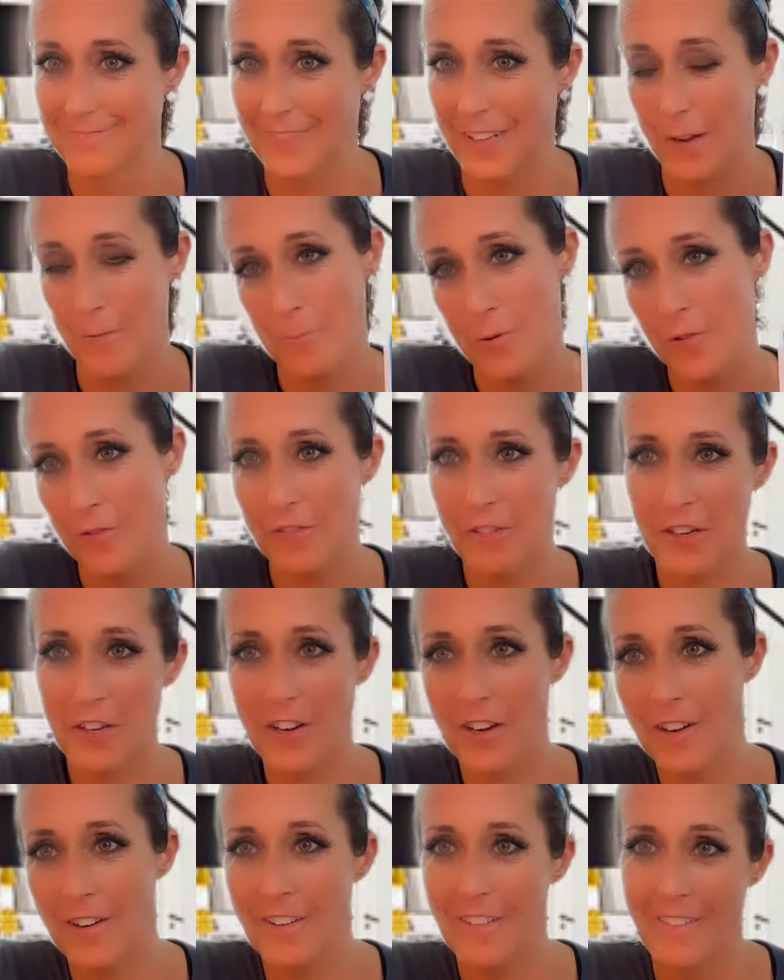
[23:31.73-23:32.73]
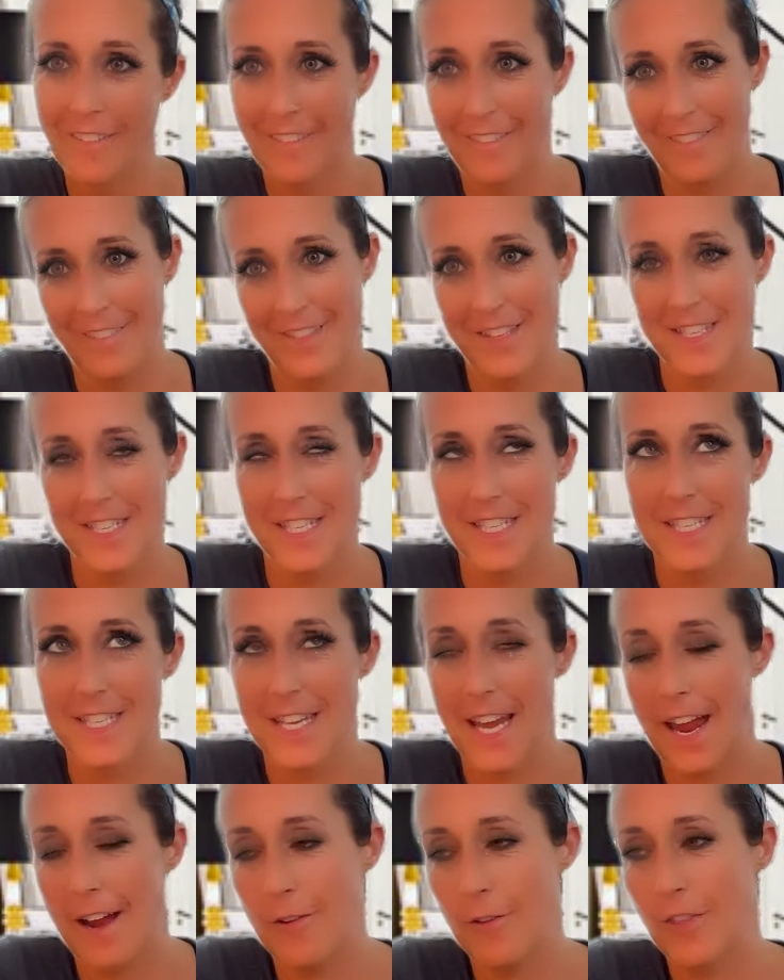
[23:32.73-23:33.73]
Come over. This is
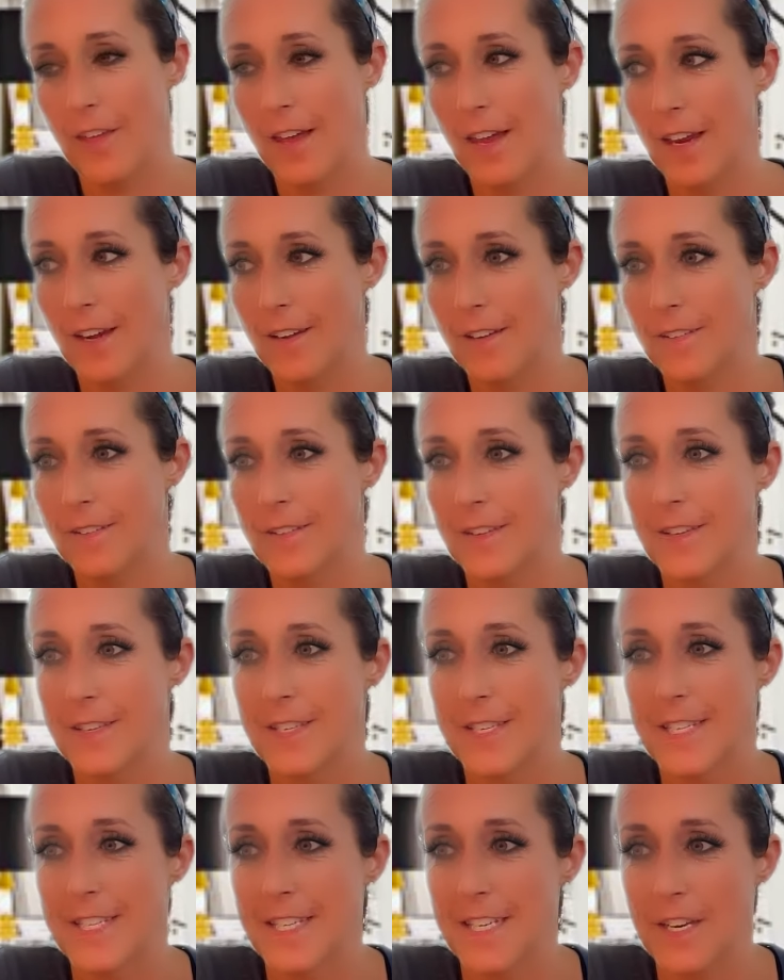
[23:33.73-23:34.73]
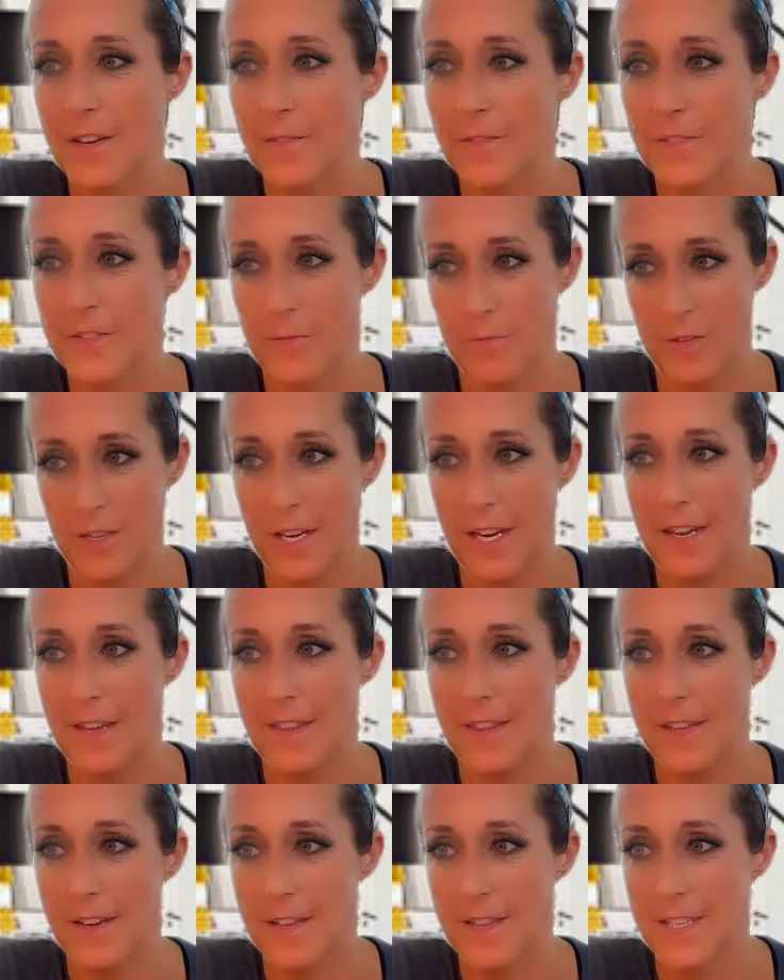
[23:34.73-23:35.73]
how they deceived
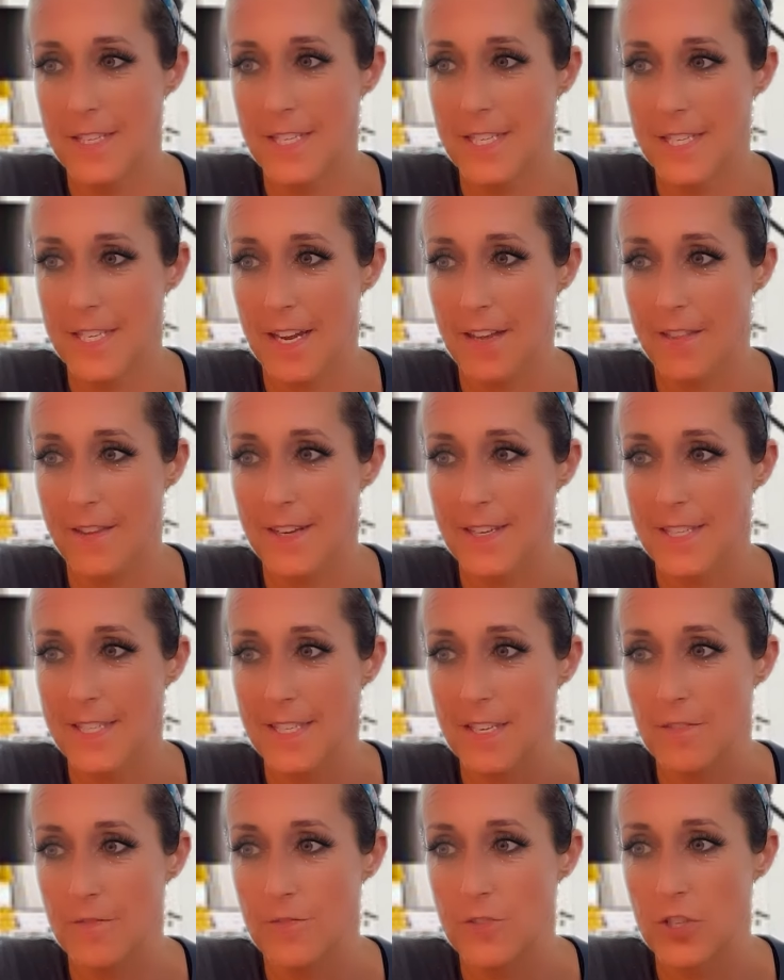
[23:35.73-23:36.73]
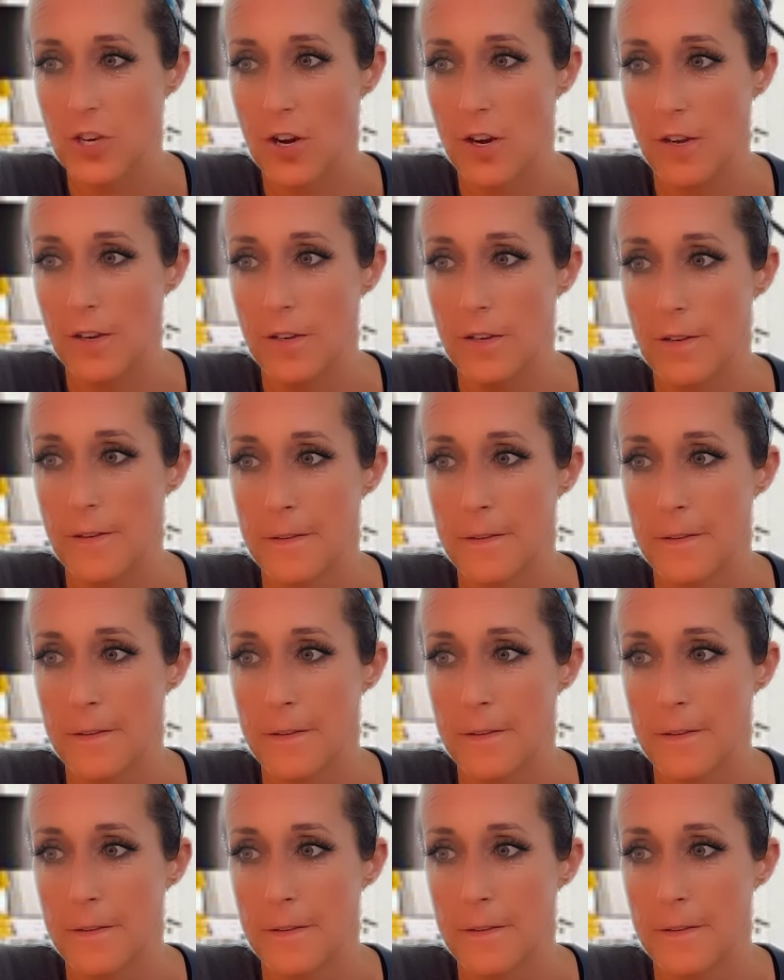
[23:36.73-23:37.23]
Ethan. This is how they deceived John.